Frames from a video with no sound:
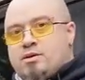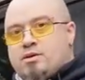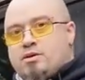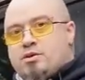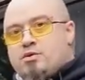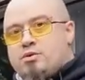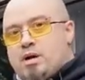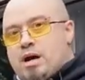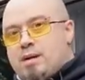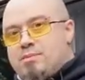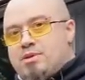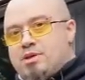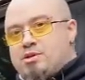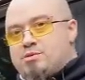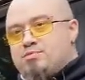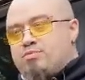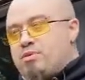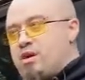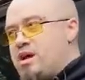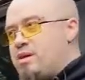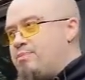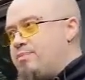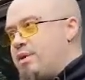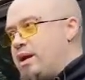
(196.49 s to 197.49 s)
grab the
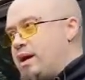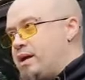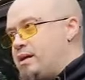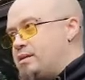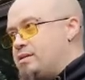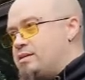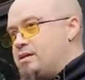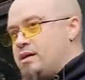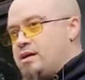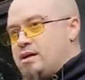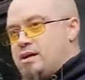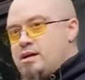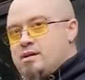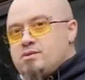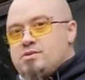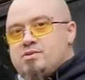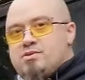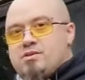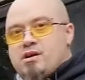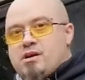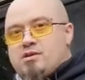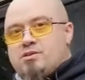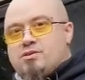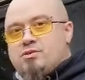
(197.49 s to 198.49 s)
spray paint, and
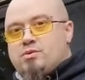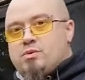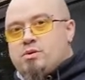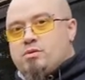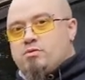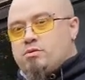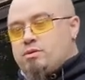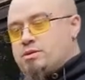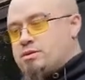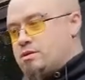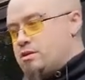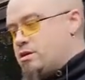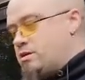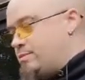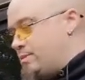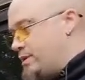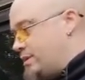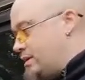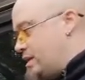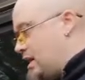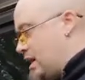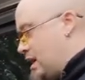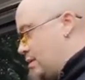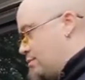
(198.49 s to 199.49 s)
start doing with the
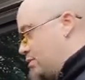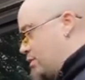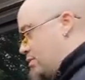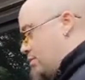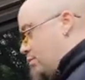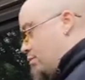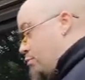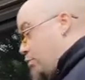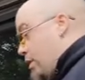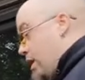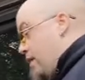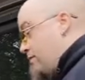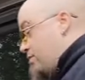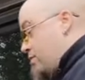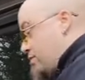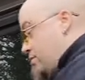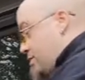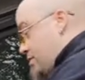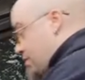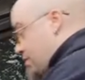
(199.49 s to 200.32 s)
urban camo. We have to do